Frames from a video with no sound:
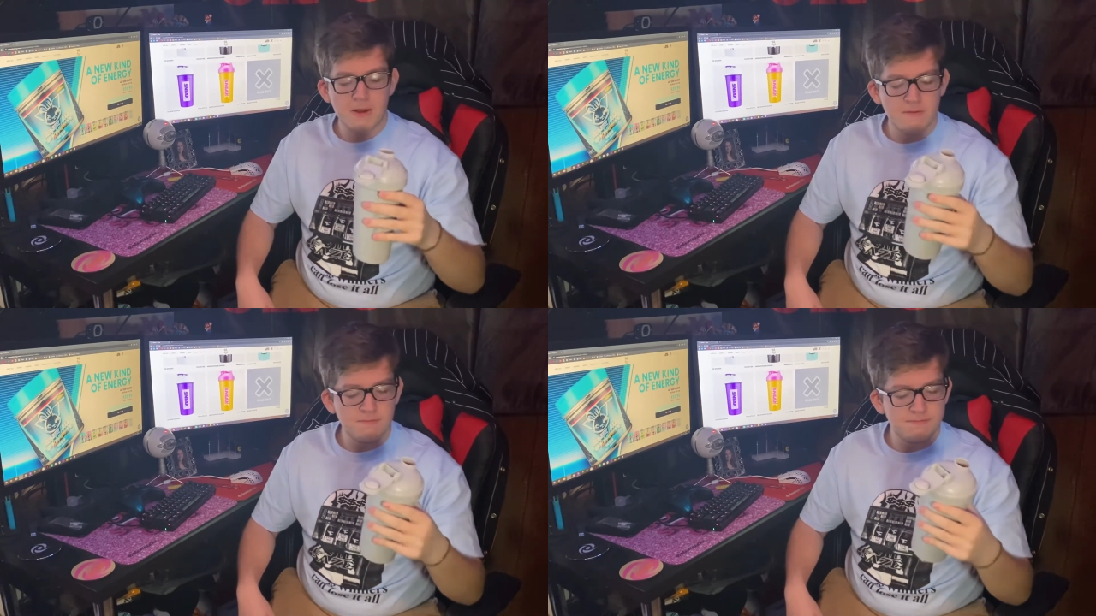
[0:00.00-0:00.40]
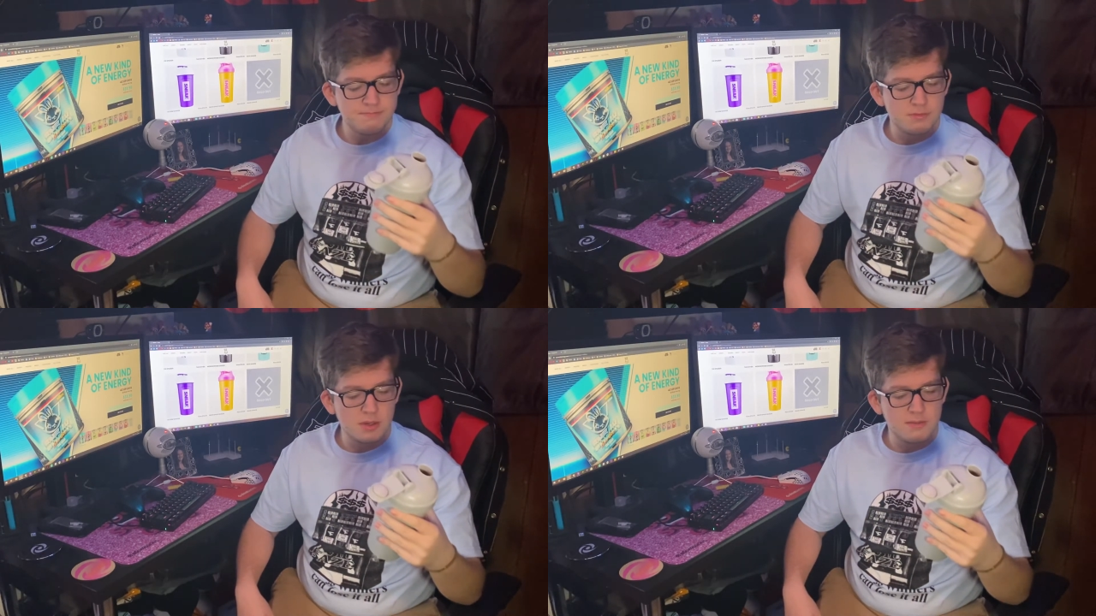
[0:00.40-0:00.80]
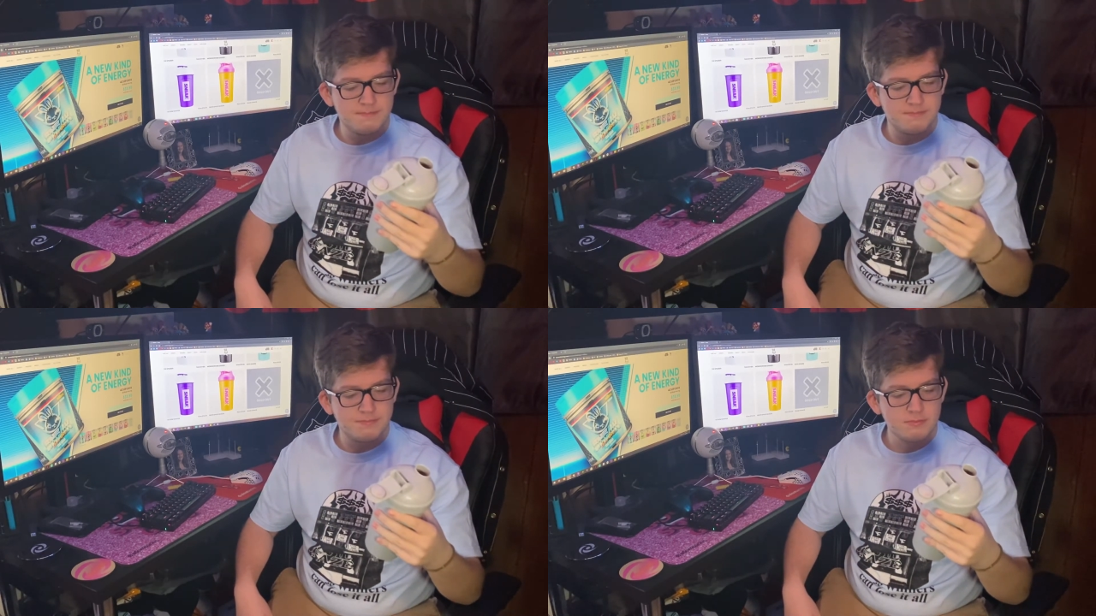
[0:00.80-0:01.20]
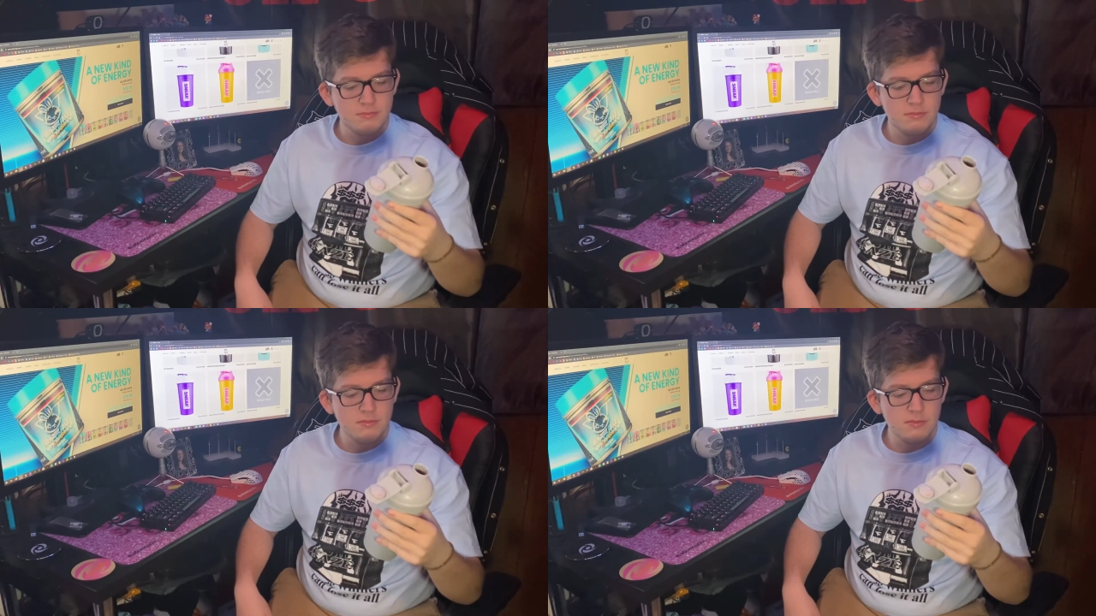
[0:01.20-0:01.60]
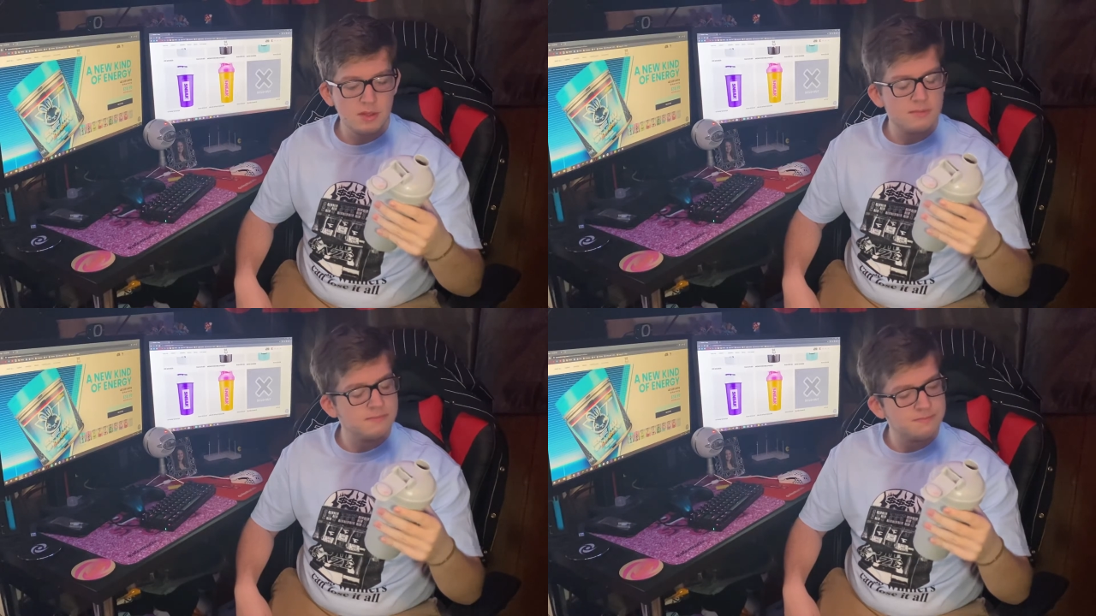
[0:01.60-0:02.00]

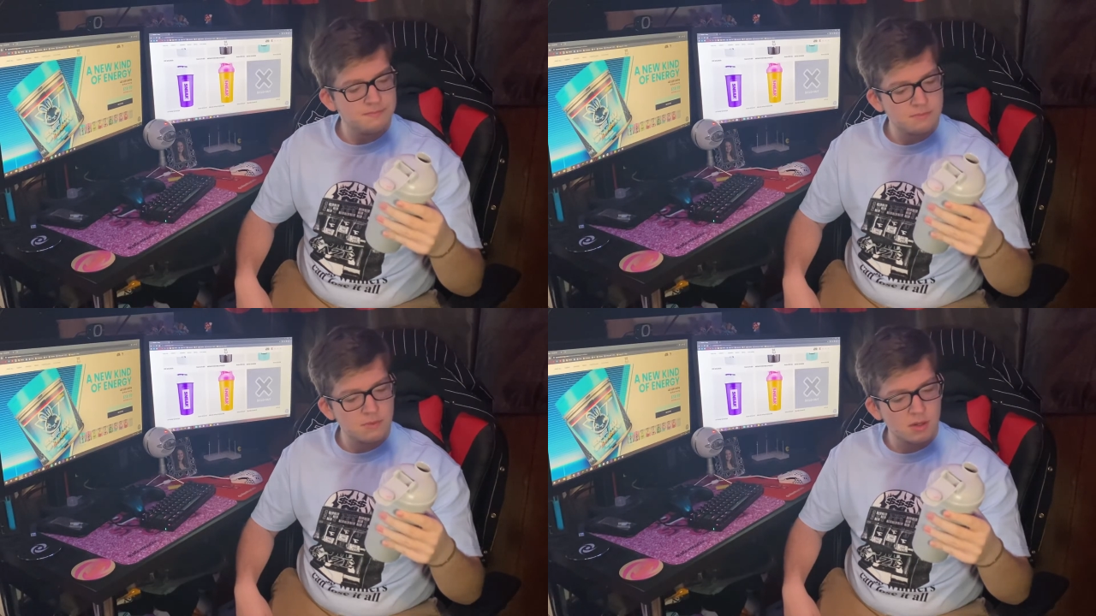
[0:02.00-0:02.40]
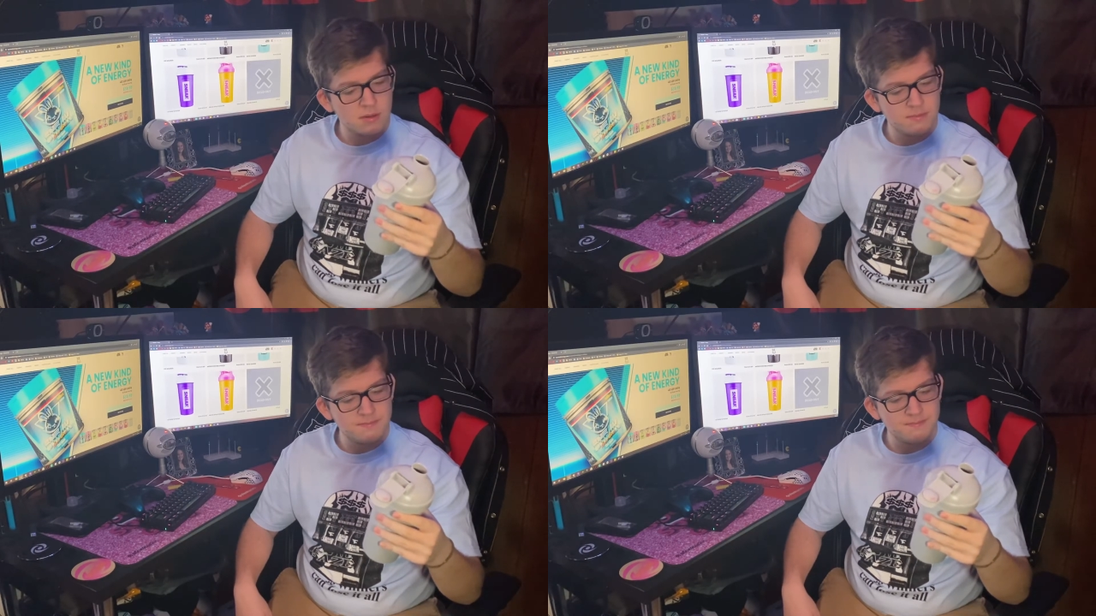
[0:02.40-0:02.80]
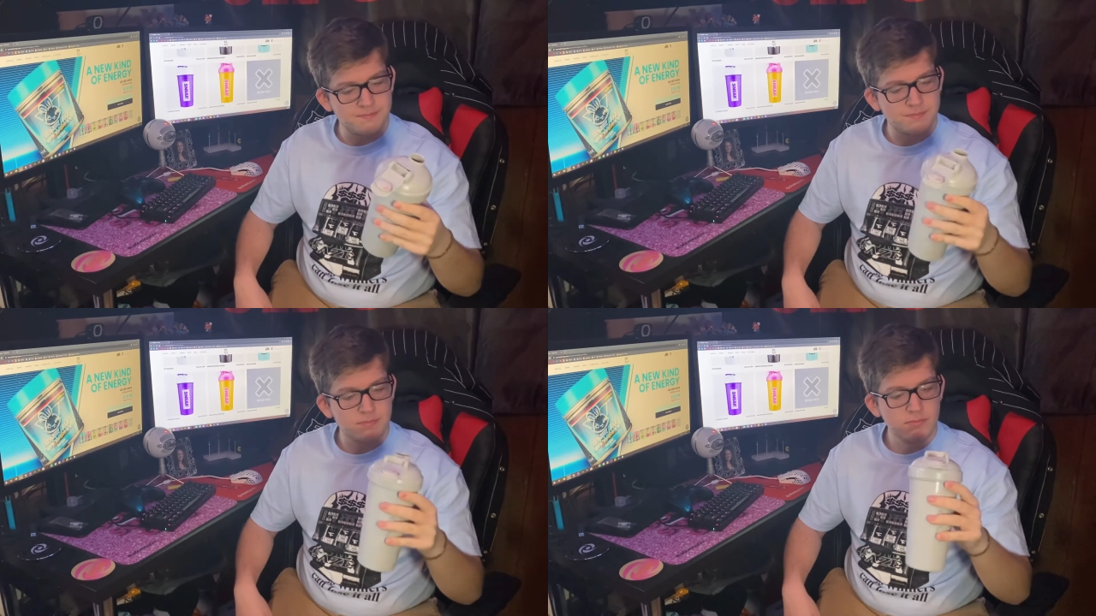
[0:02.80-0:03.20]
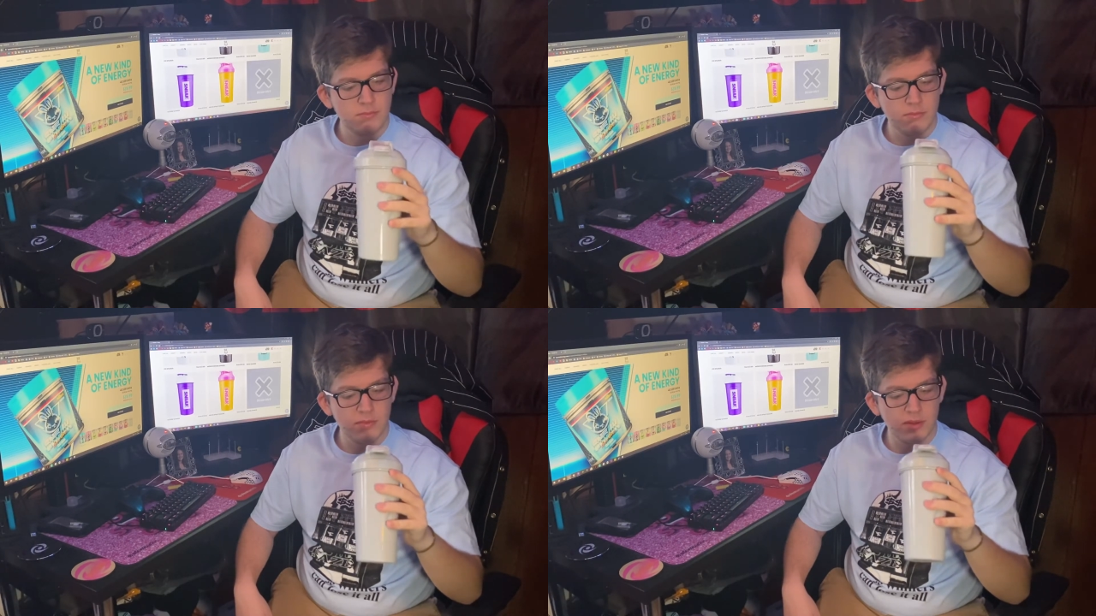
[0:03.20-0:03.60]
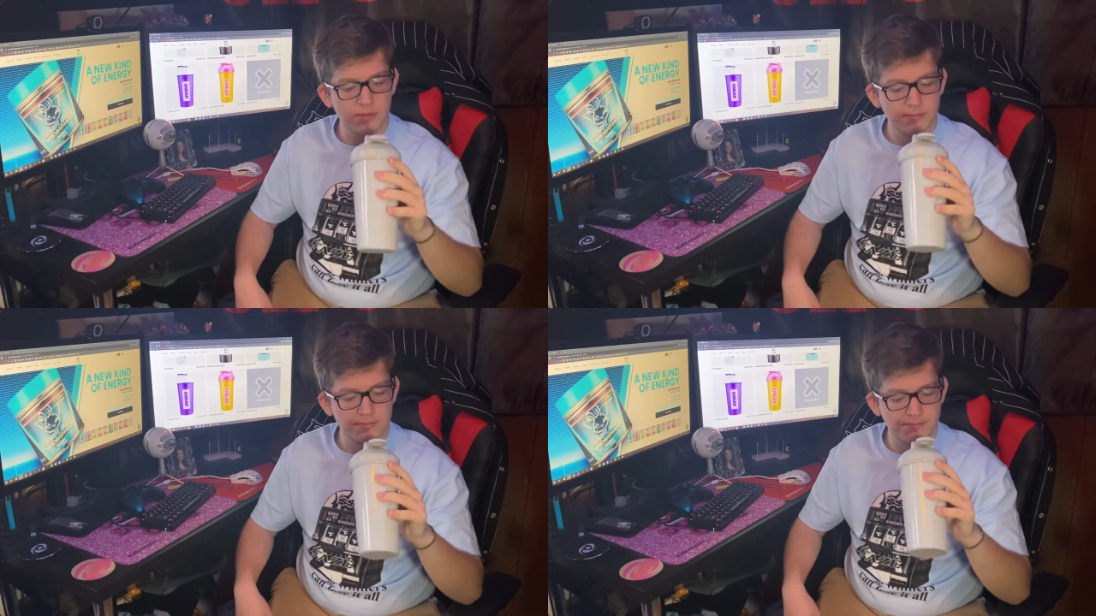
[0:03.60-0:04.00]

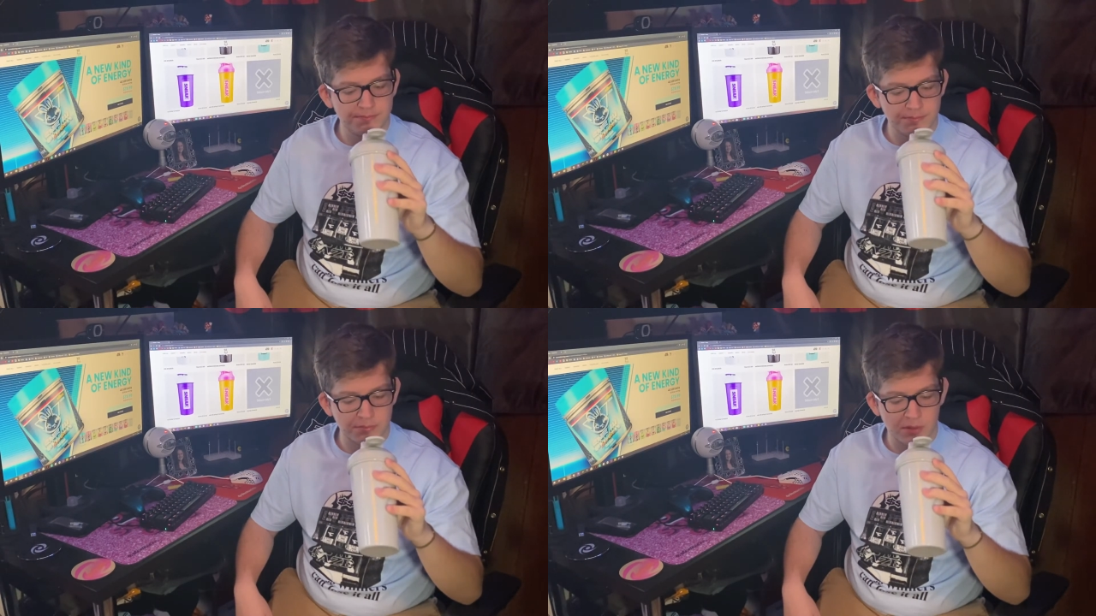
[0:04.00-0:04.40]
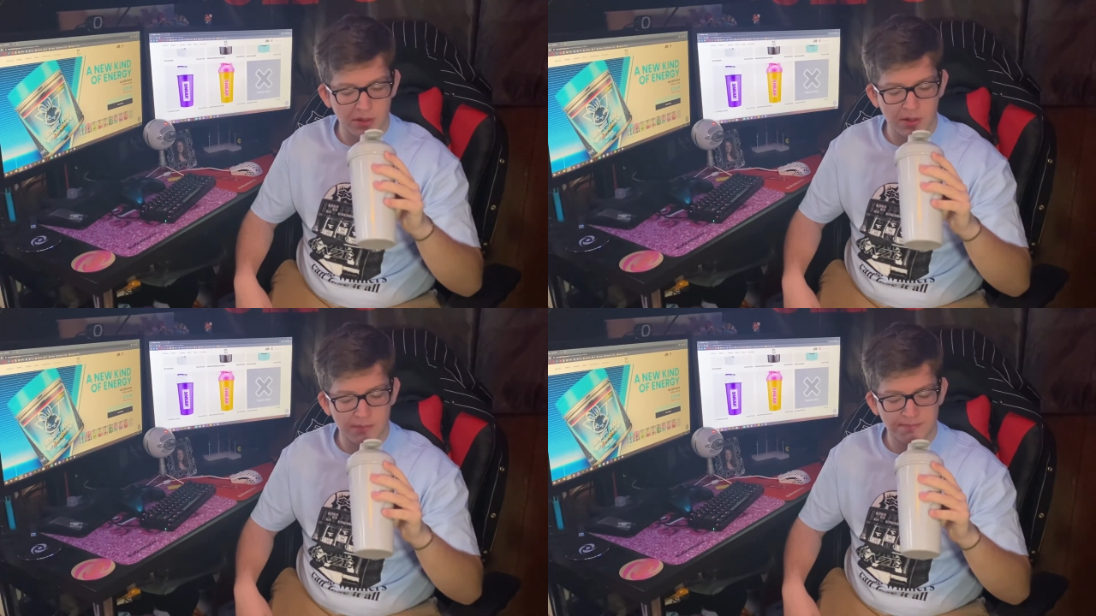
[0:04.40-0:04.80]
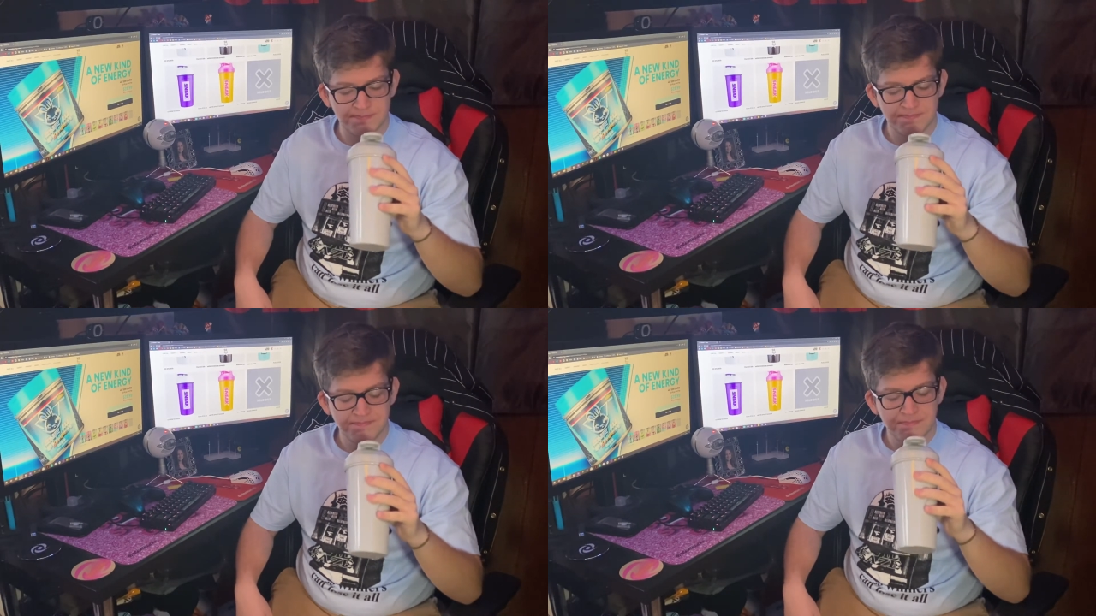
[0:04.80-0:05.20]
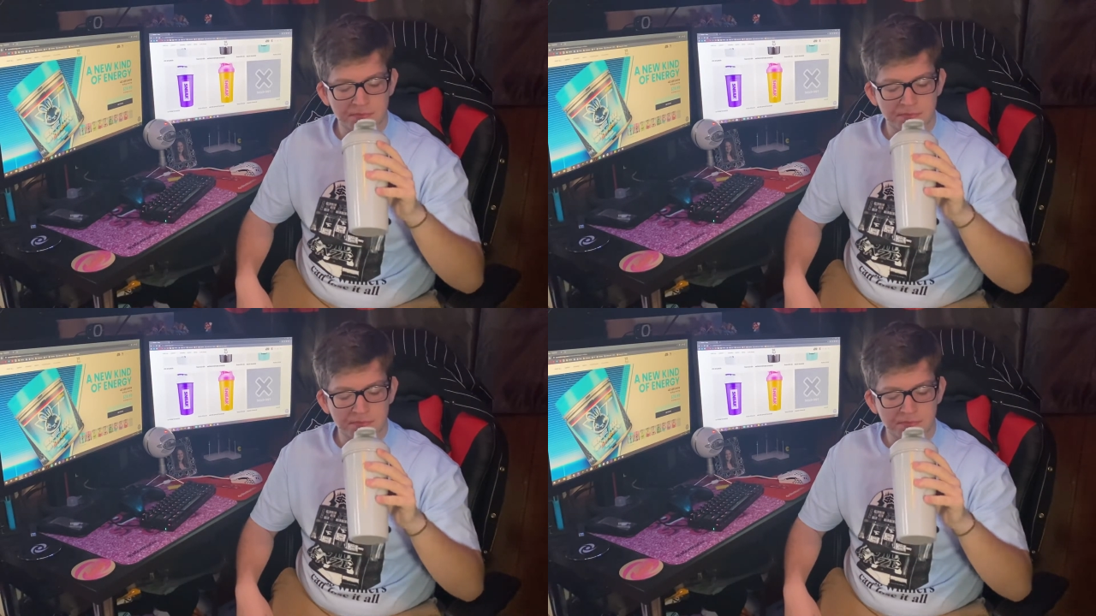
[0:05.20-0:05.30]
No one is speaking in this clip.